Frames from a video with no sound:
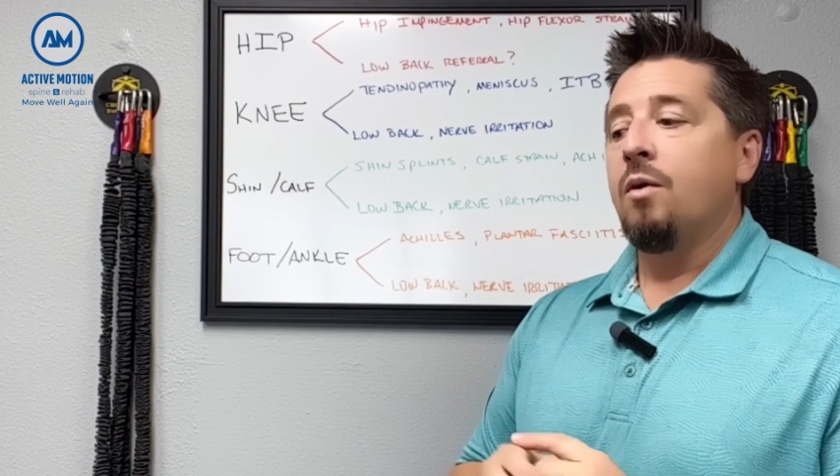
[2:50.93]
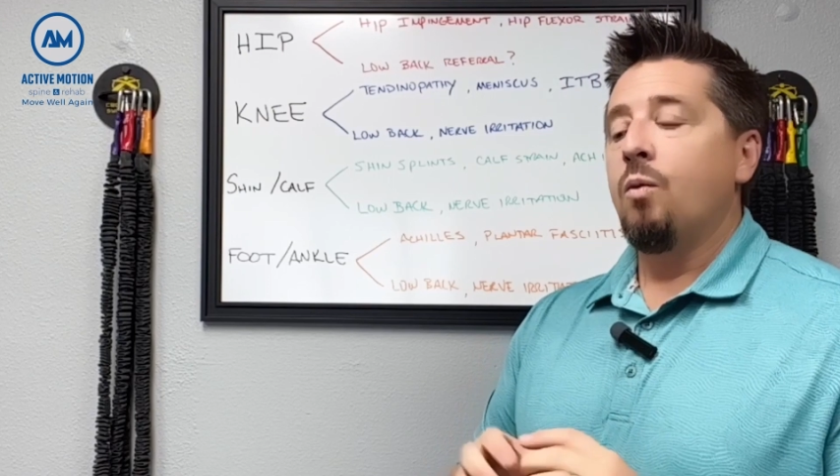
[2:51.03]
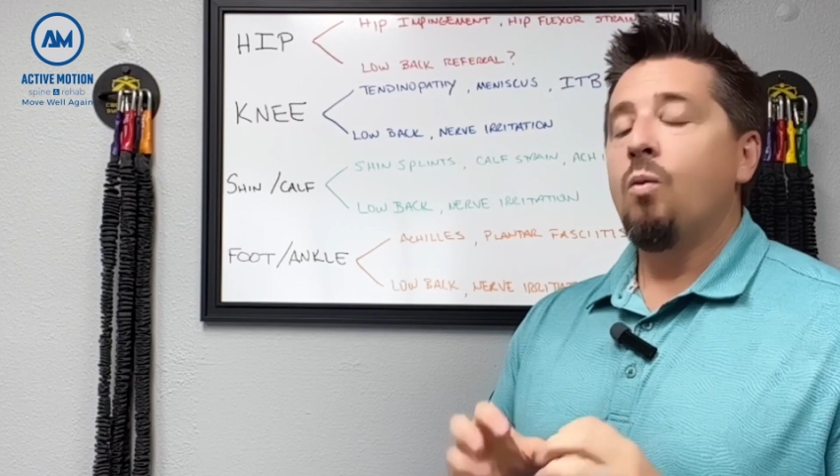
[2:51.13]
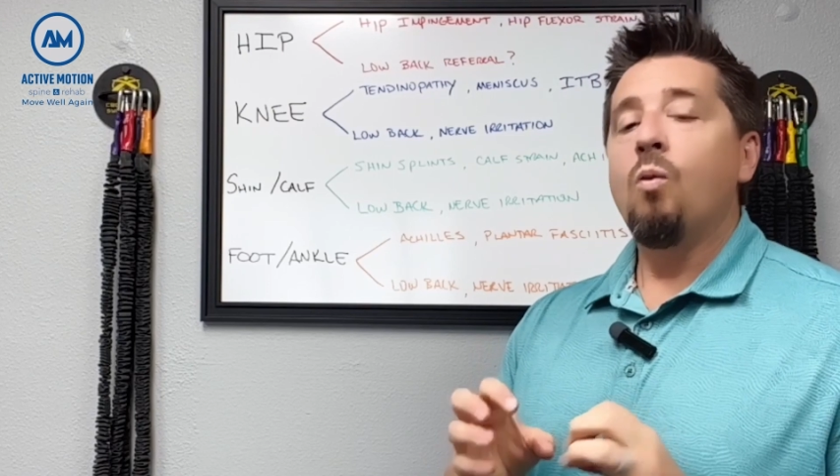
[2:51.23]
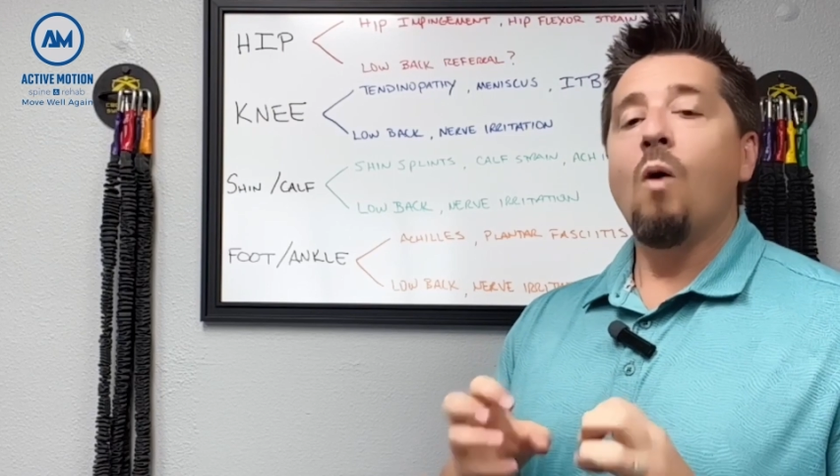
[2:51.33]

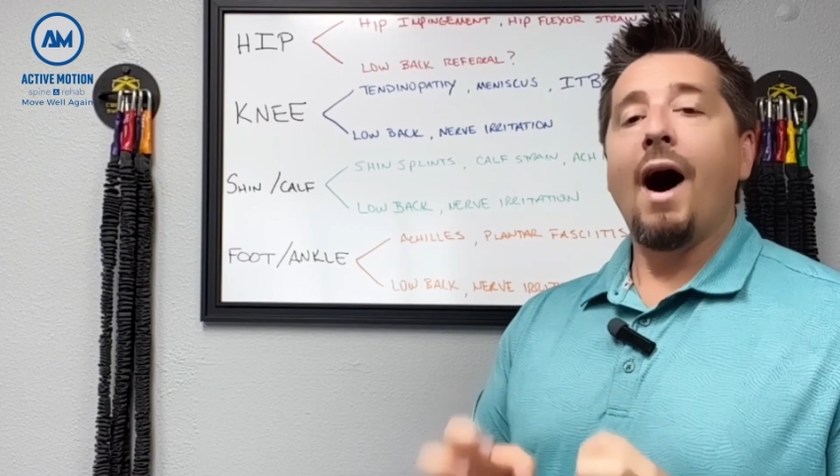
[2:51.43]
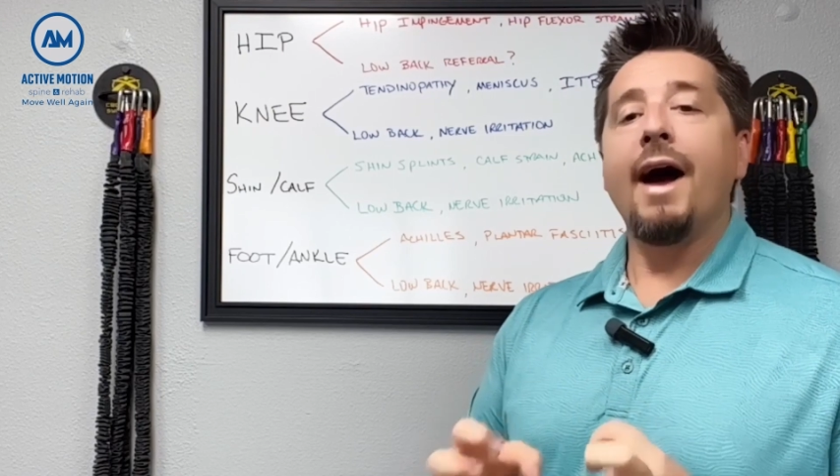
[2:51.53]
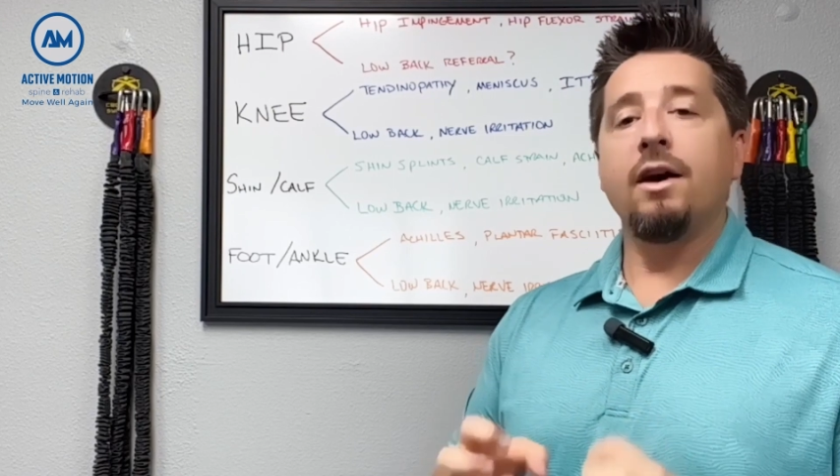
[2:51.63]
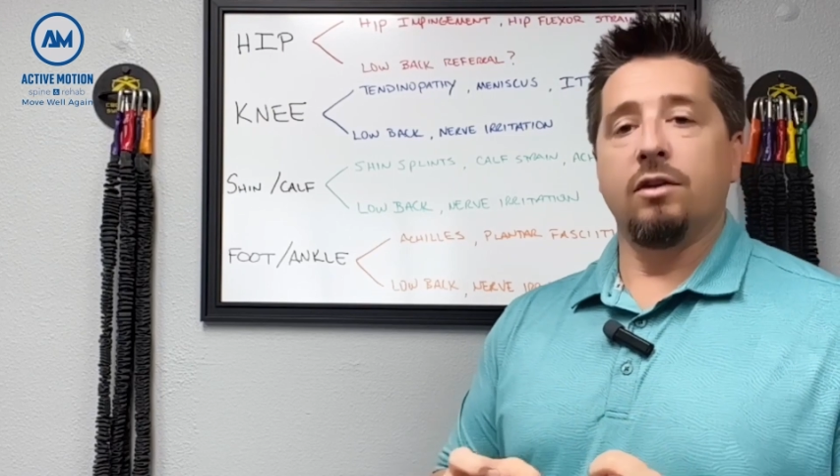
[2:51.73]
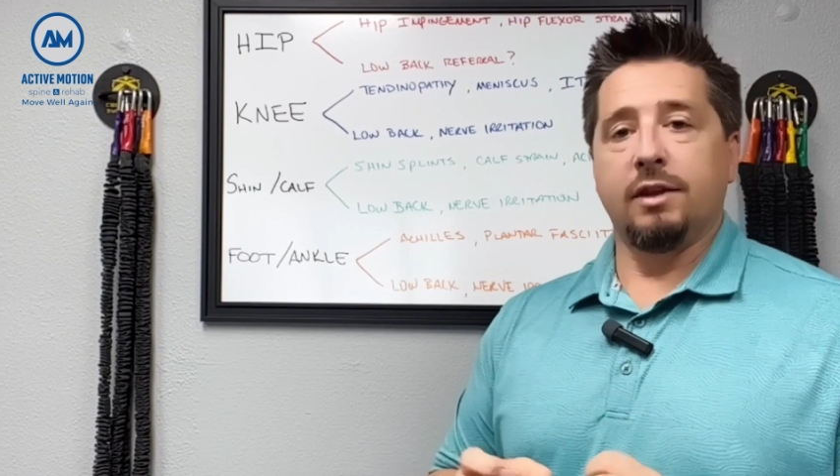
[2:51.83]

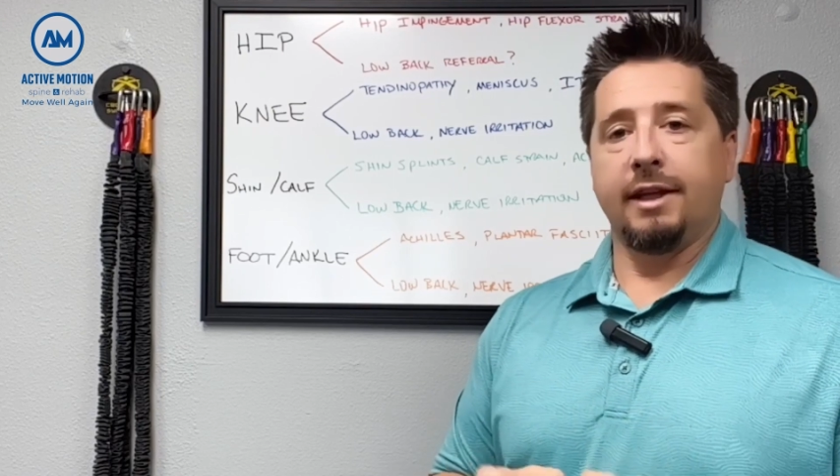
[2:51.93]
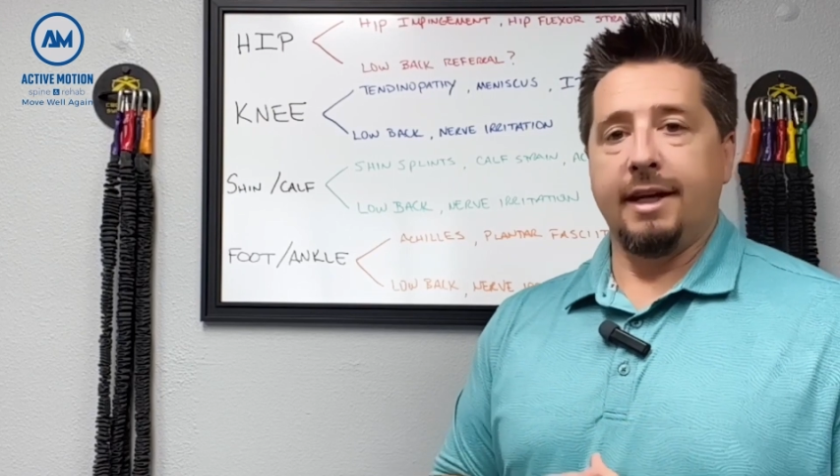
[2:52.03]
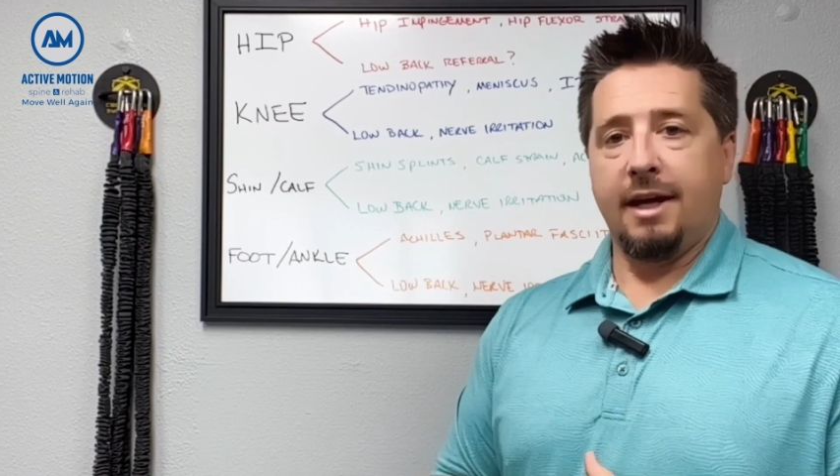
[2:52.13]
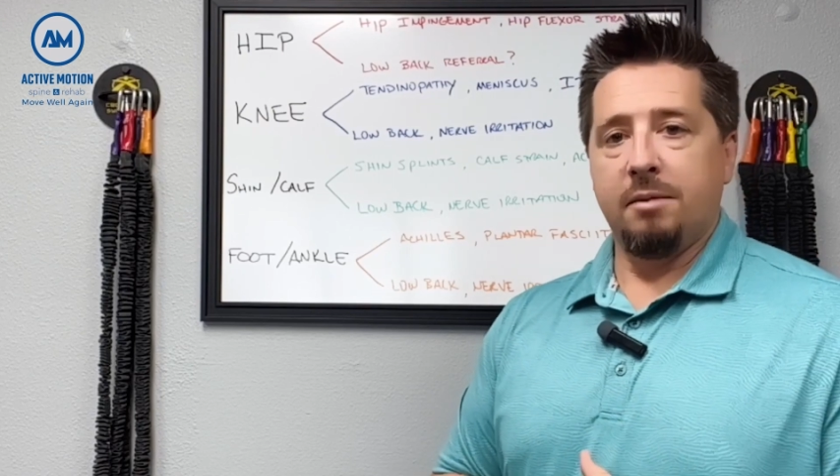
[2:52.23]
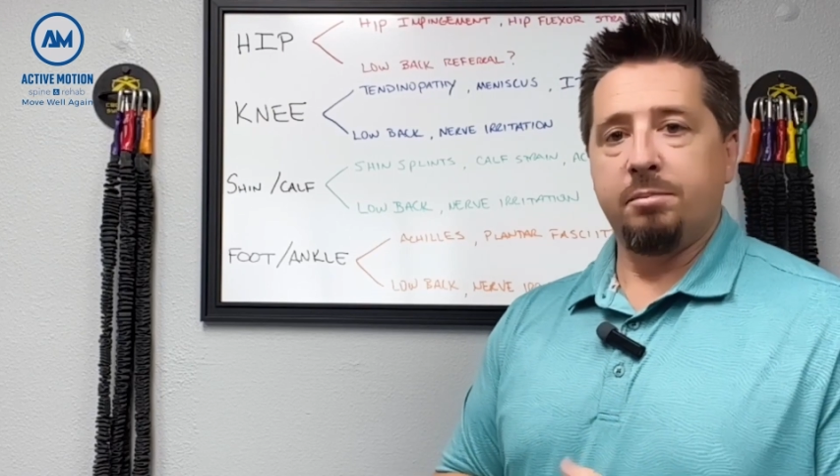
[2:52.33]
wildly
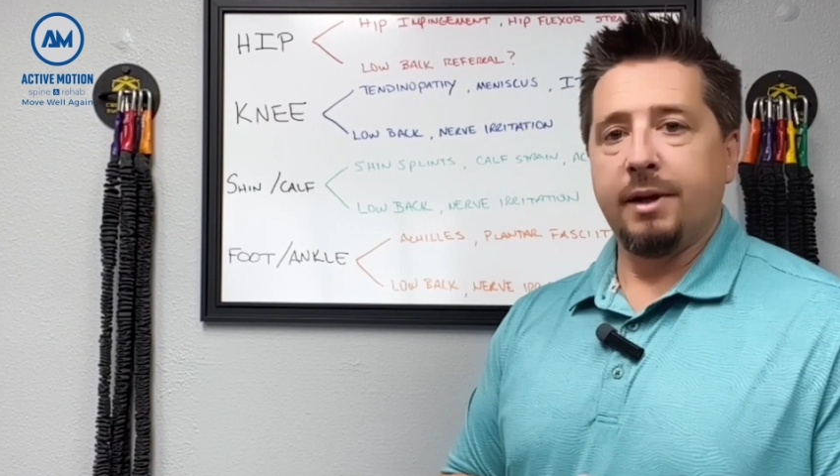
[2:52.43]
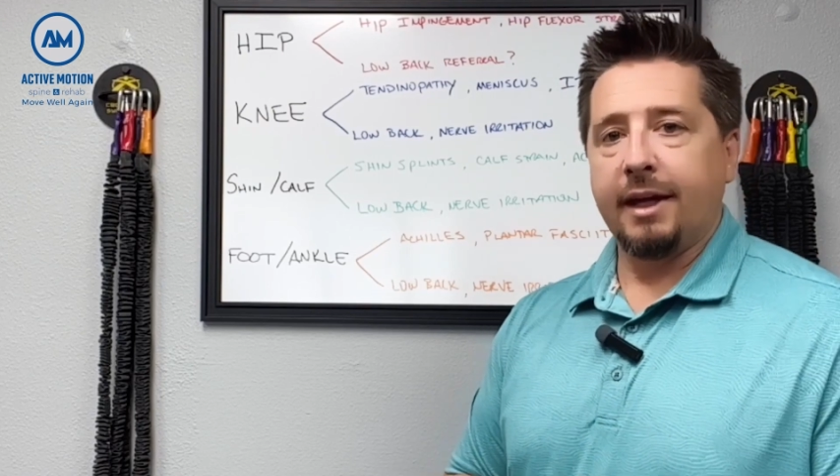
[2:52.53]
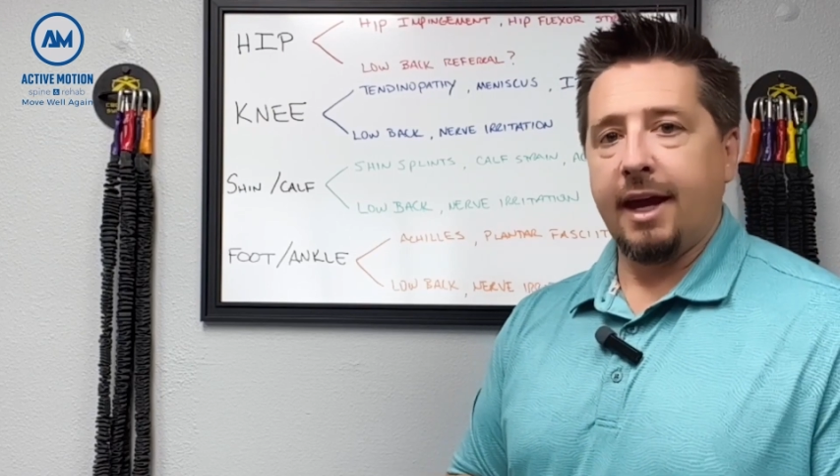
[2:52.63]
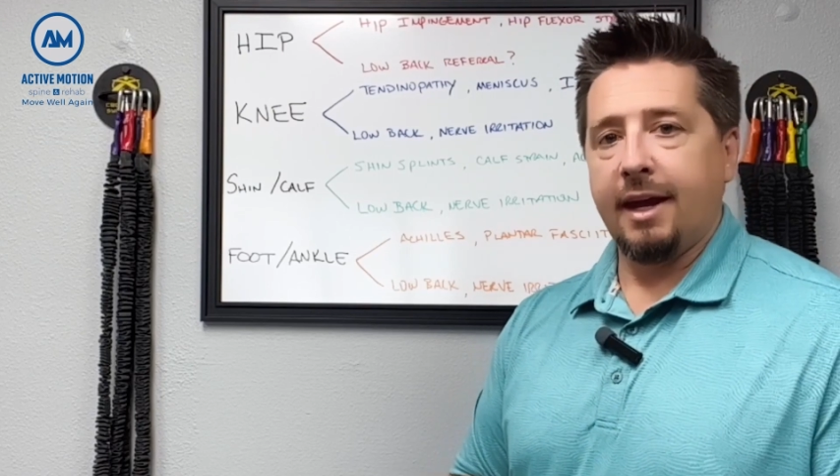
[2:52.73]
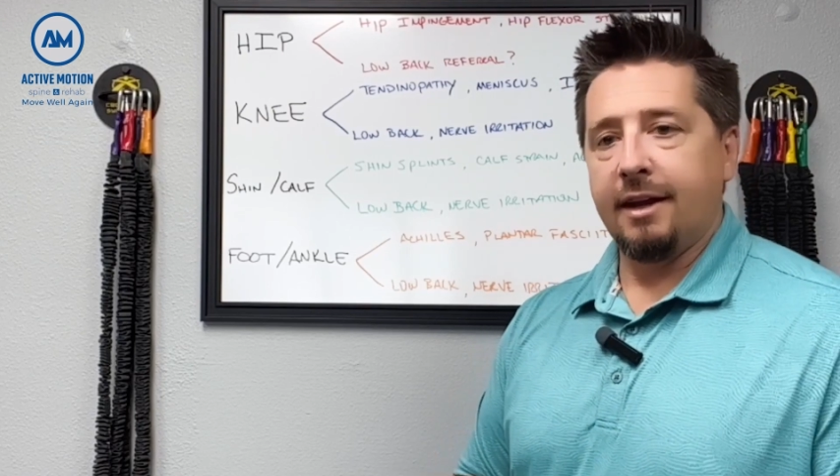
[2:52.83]

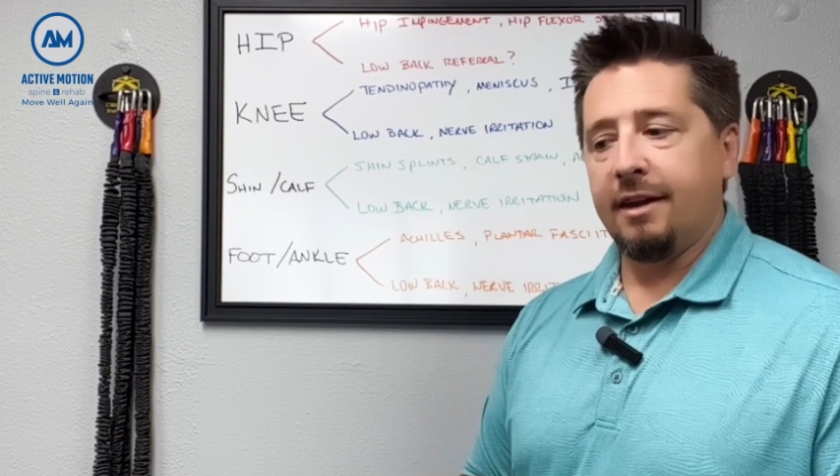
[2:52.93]
implicated